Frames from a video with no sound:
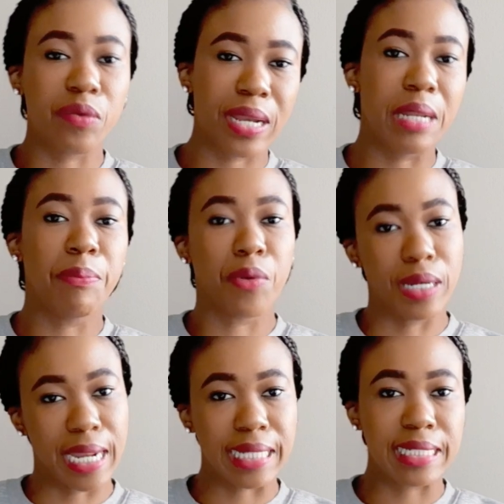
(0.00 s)
really
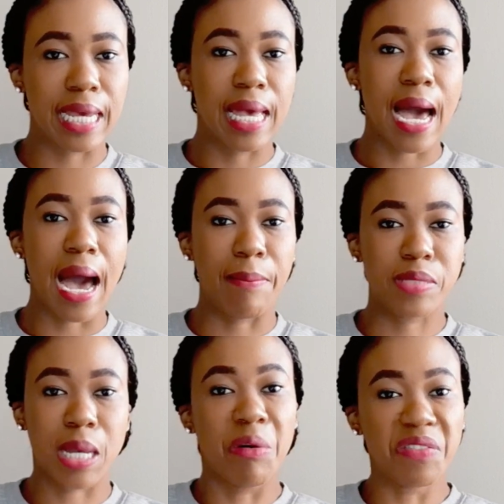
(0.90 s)
predict
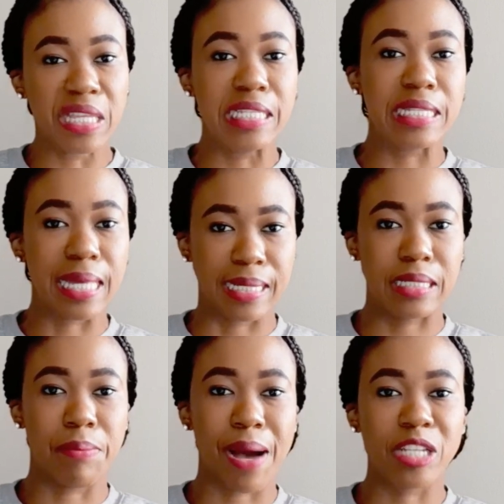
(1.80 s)
some of these things,
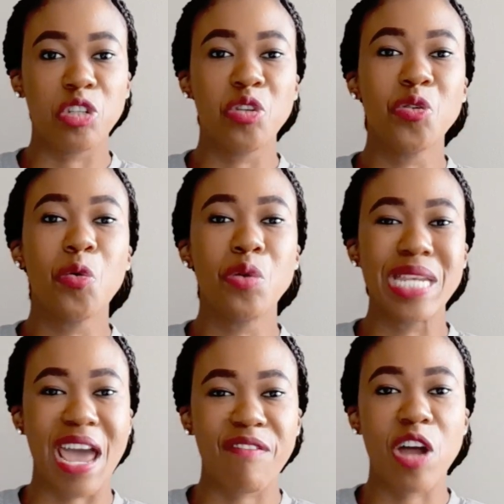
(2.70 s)
but you
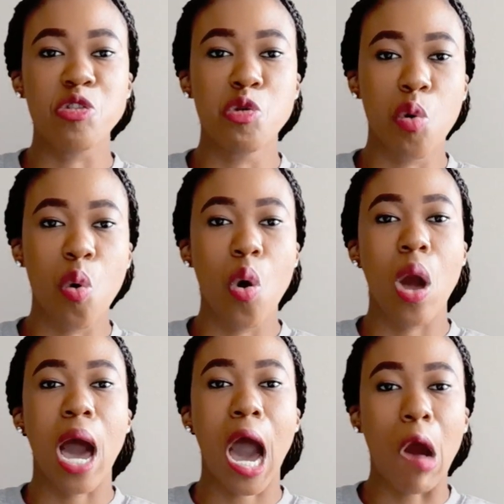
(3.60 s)
never know
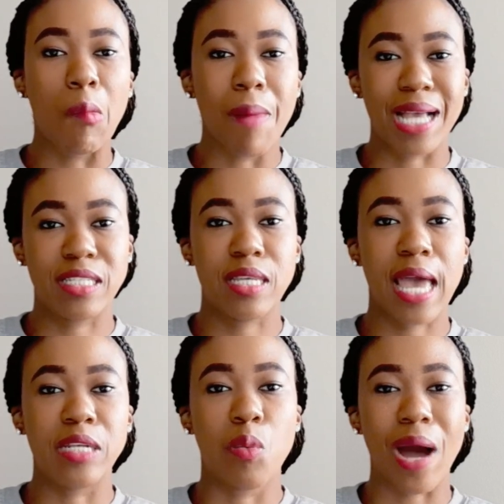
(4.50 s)
how much,
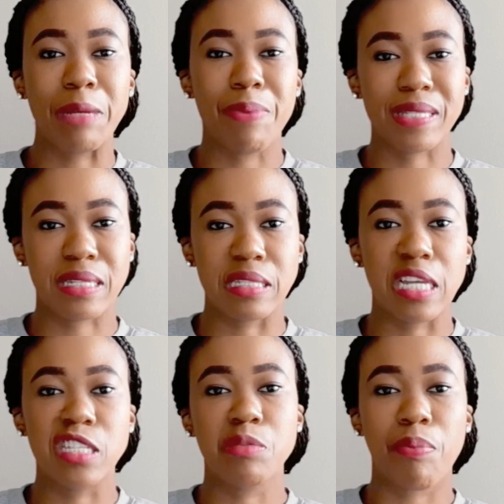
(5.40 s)
at what
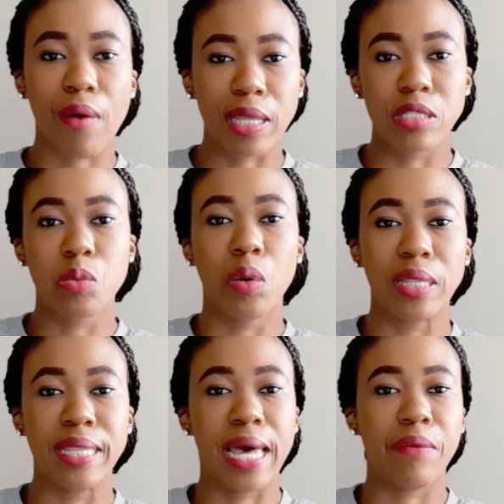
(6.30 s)
percentage points will
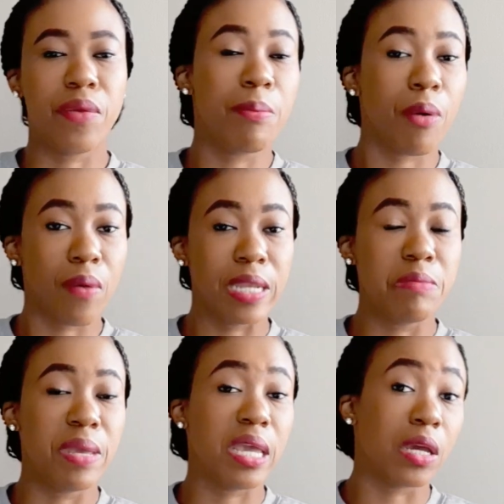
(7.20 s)
the repo rate
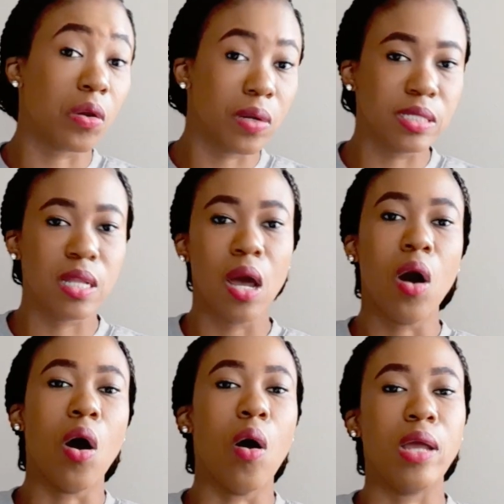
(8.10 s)
be increased,
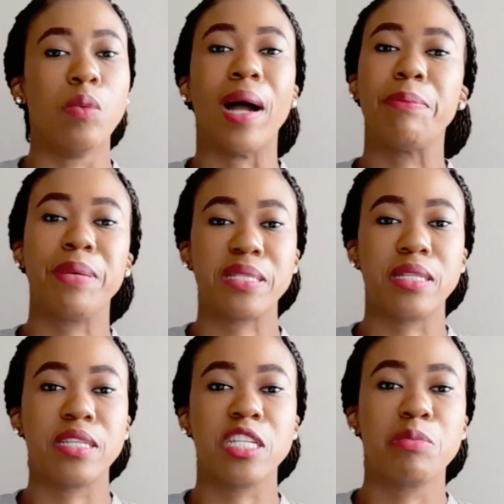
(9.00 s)
or at what
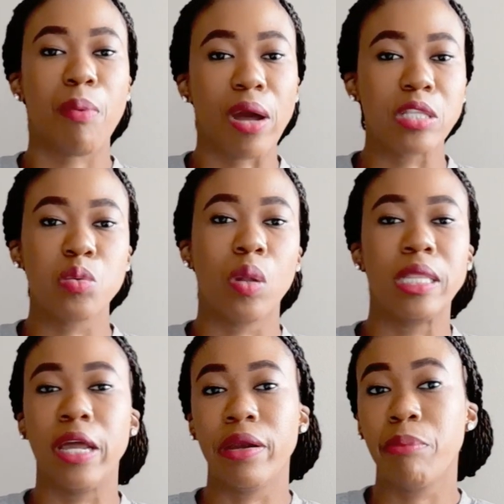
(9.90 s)
percentage points will
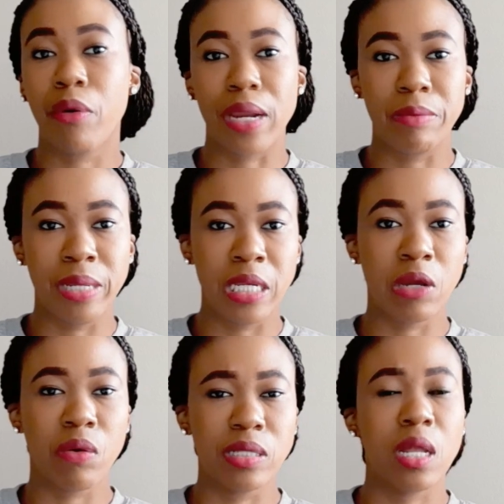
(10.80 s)
the repo rate be
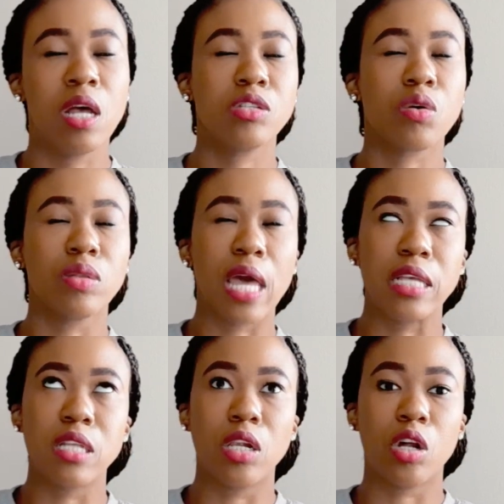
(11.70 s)
decreased. So there is
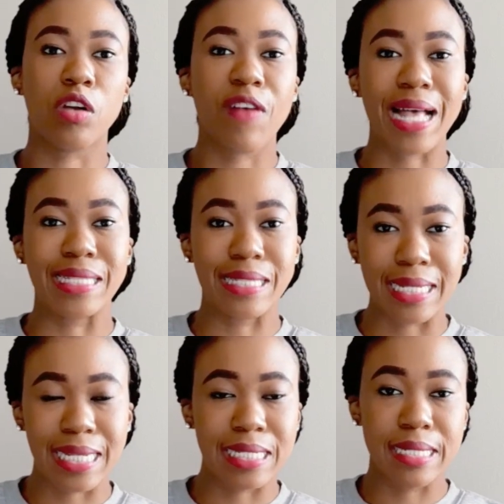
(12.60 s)
a lot of
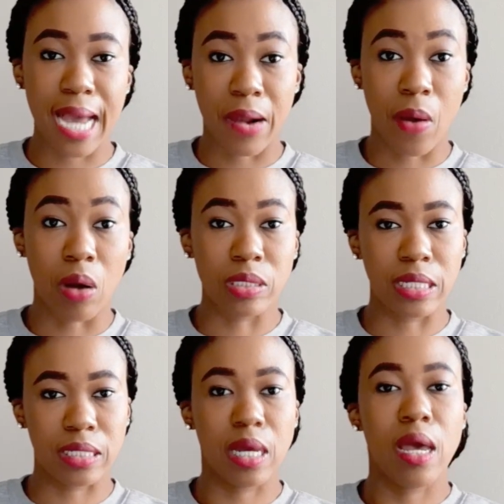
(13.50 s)
uncertainty around it,